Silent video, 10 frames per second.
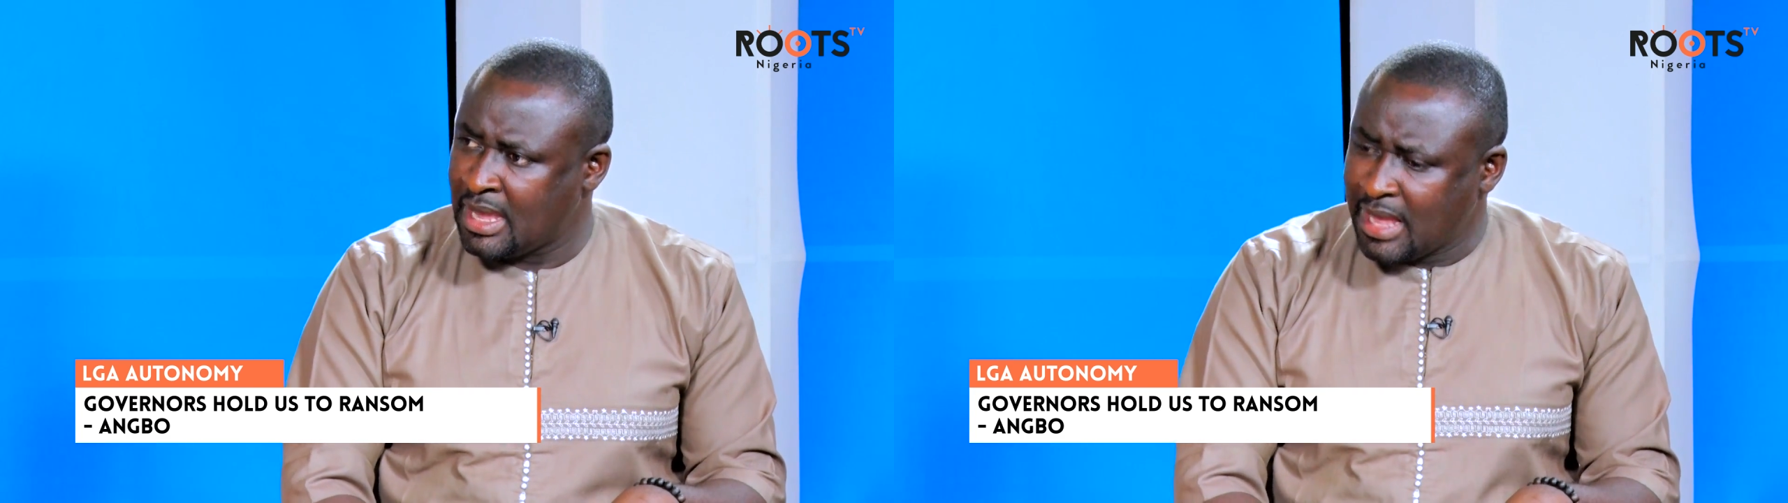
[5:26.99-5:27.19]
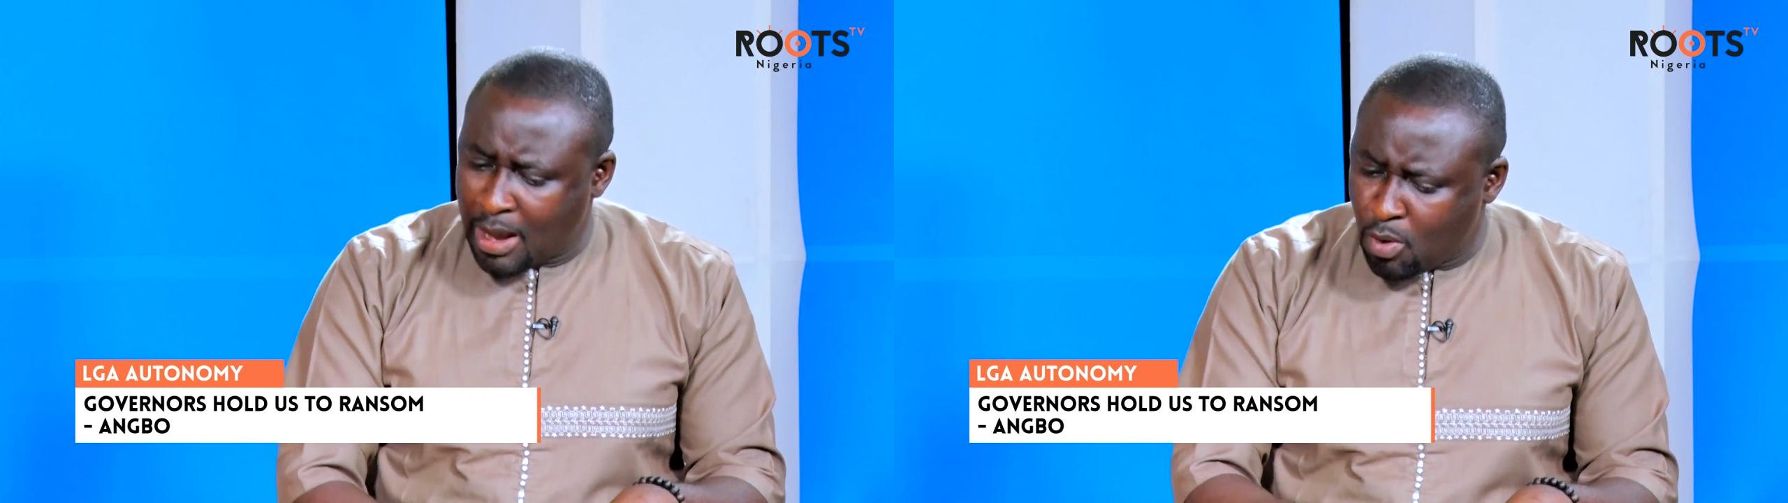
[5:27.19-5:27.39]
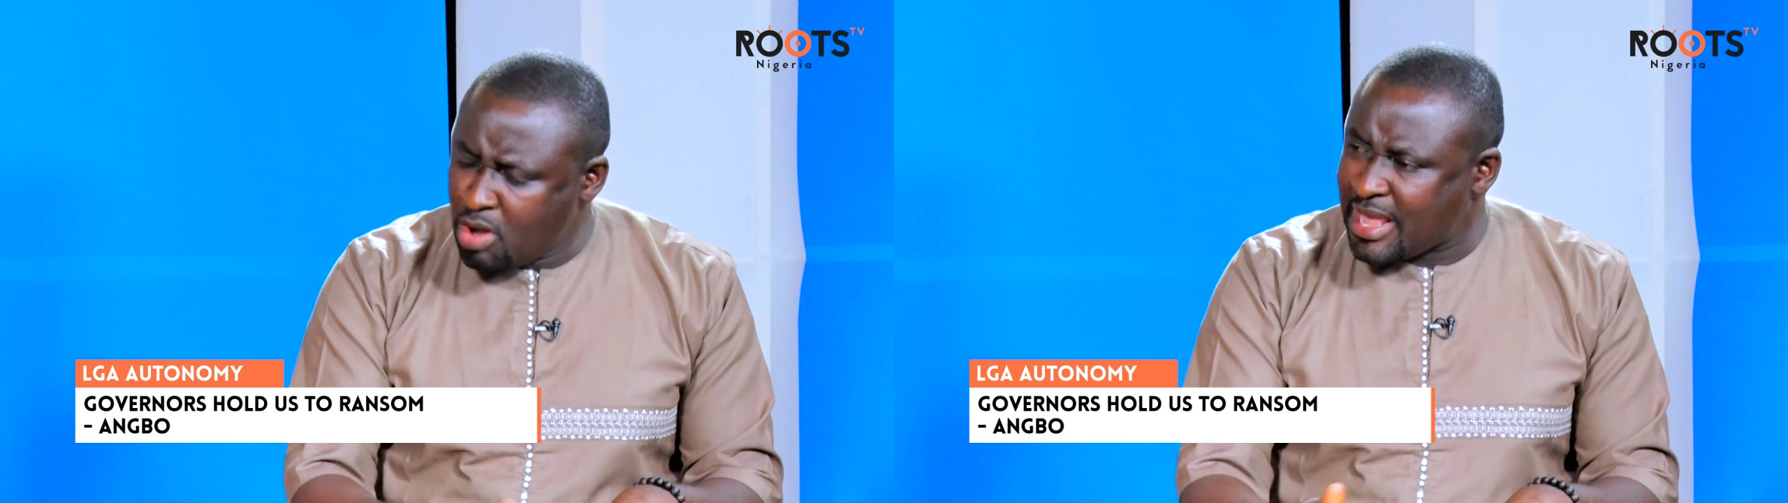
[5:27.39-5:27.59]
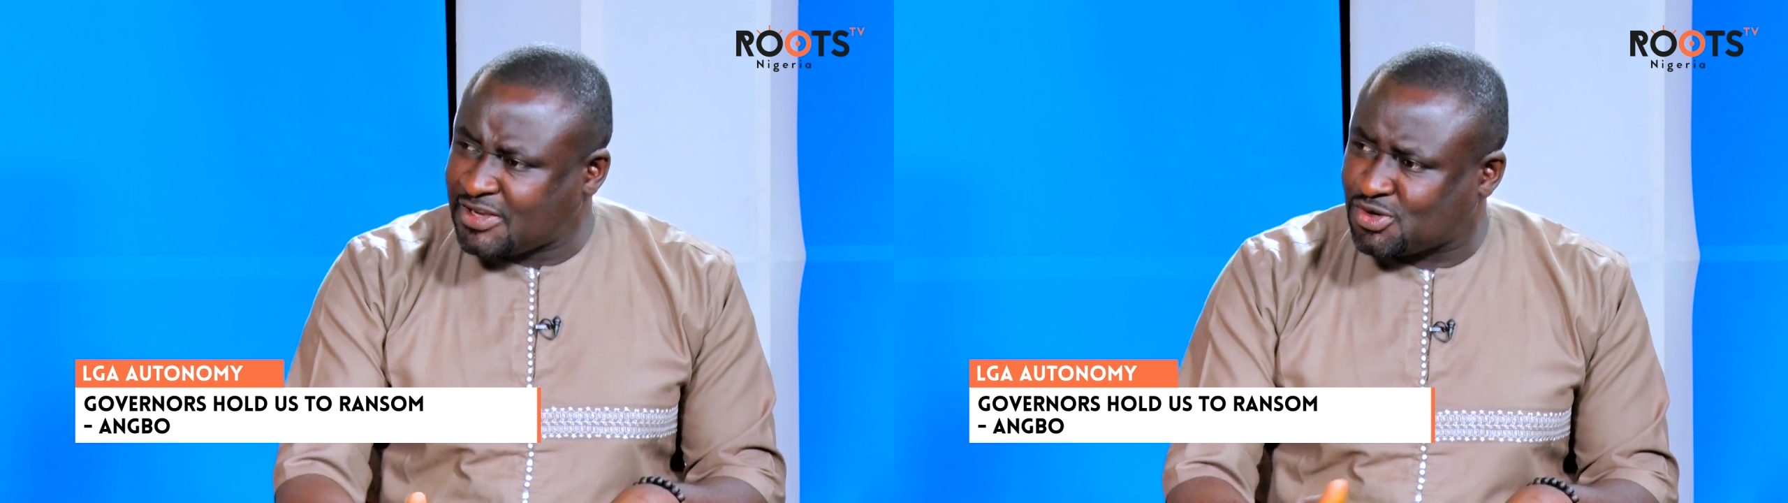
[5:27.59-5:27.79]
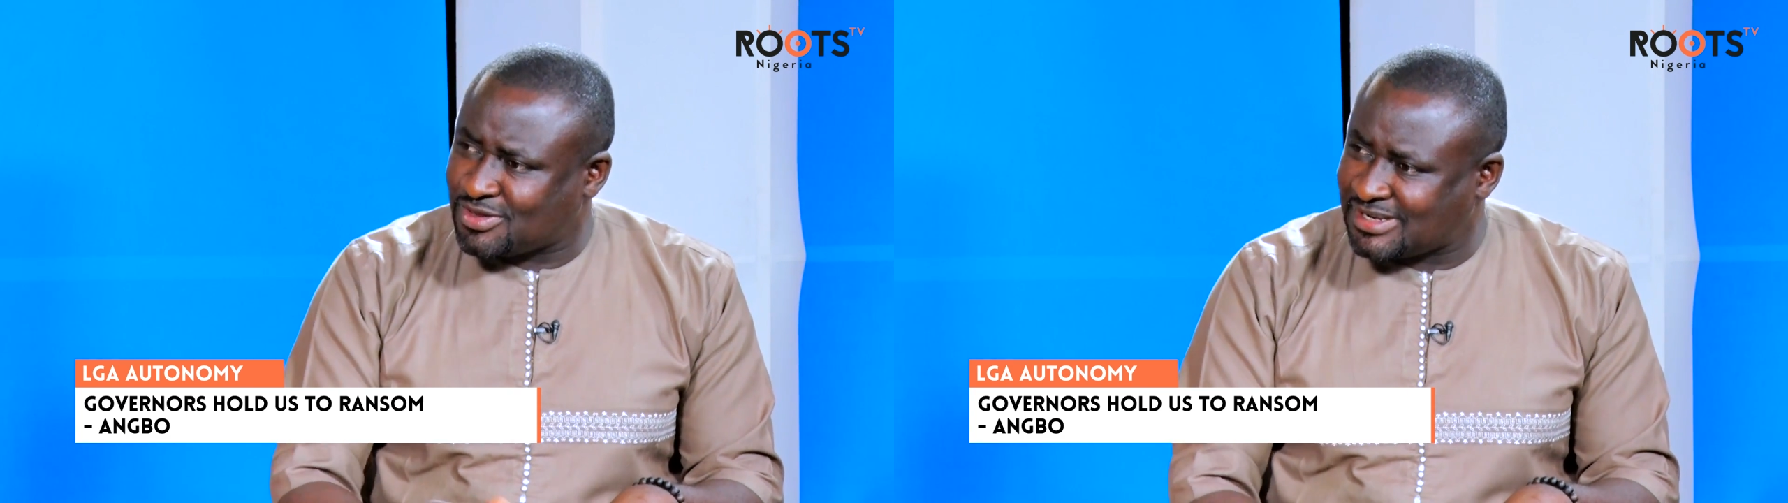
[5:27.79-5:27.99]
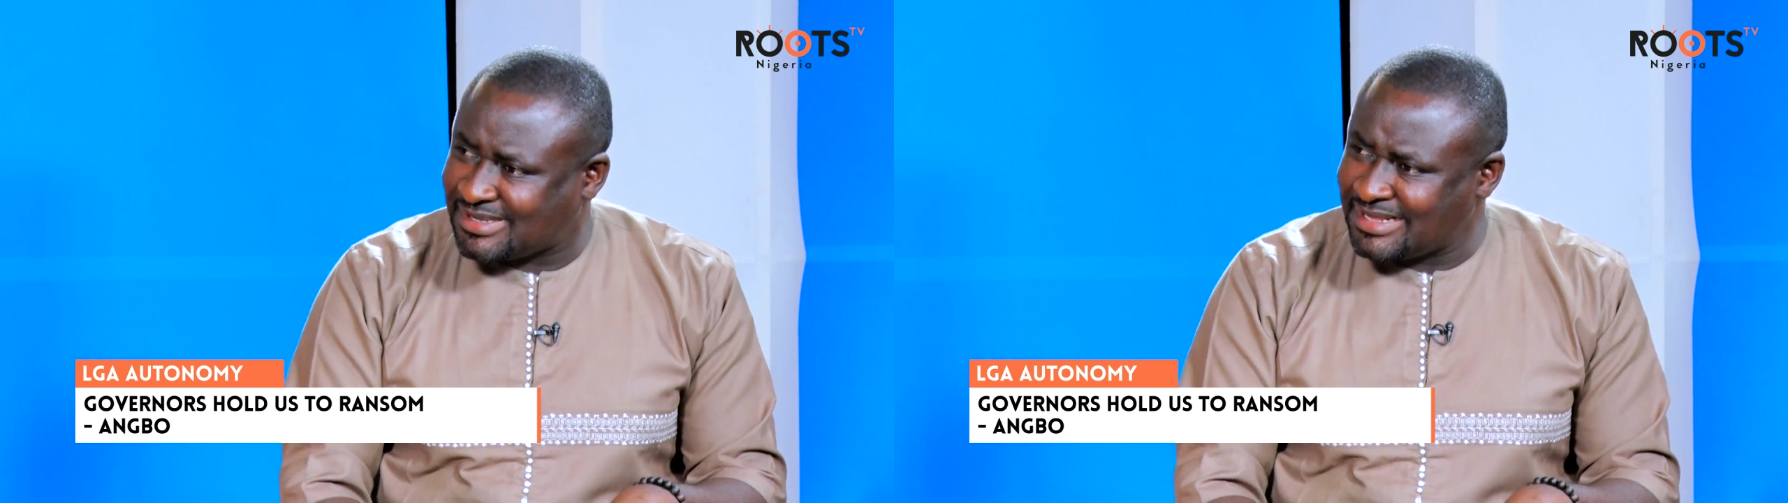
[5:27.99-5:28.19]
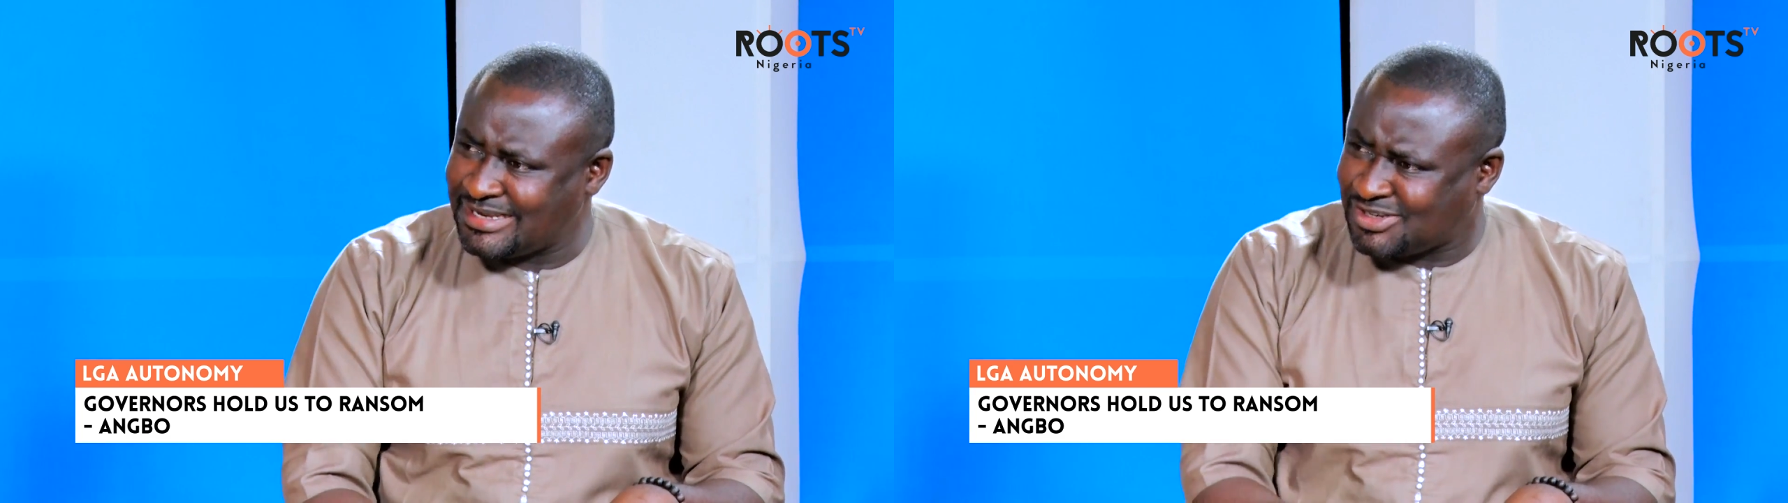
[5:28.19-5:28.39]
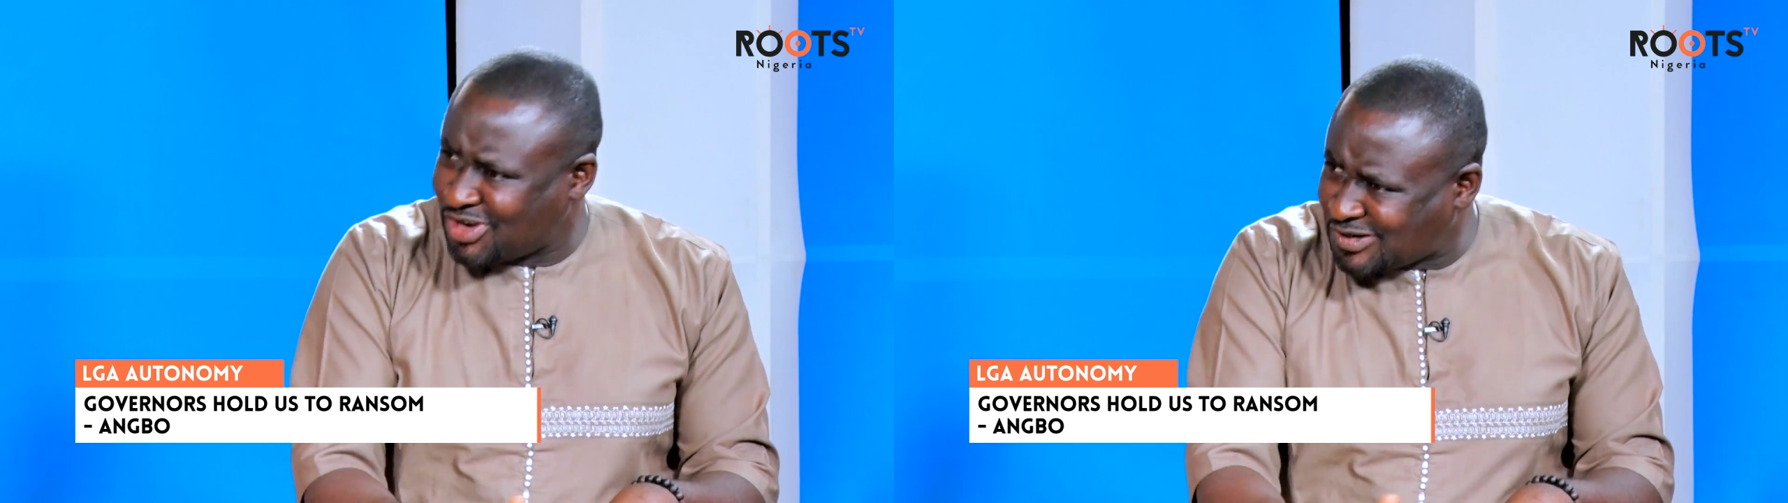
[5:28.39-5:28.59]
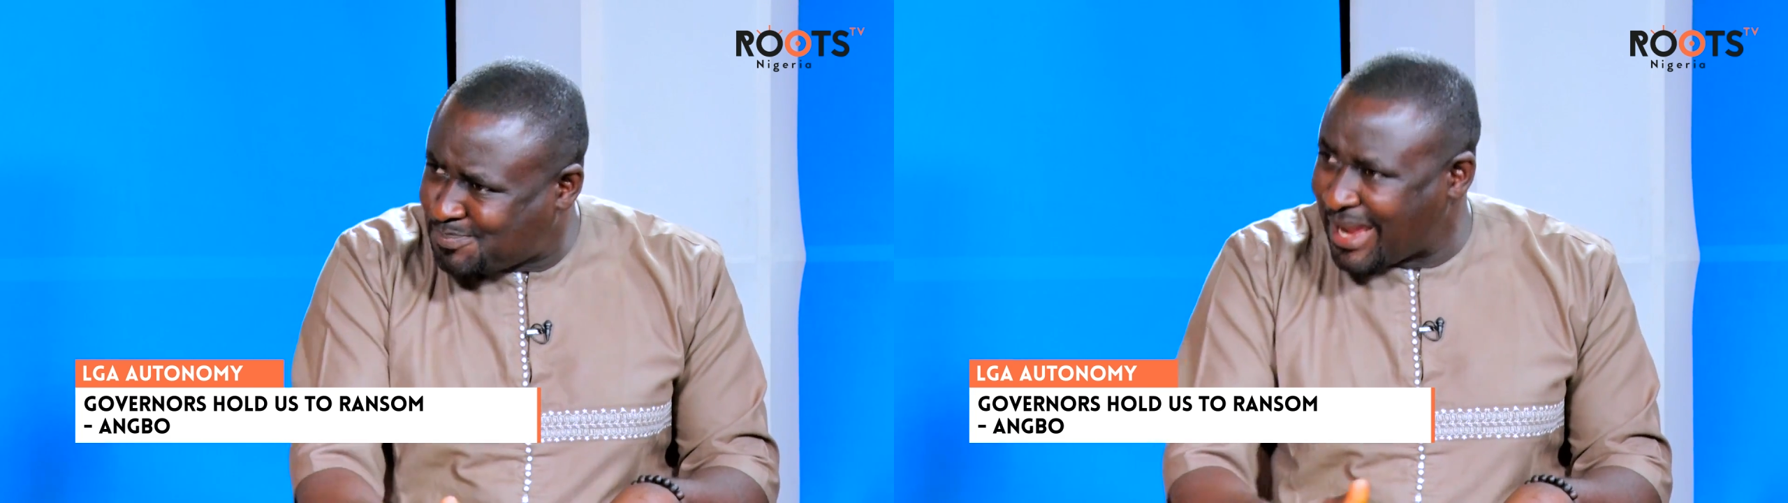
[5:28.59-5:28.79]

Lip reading: and what gets to the state is just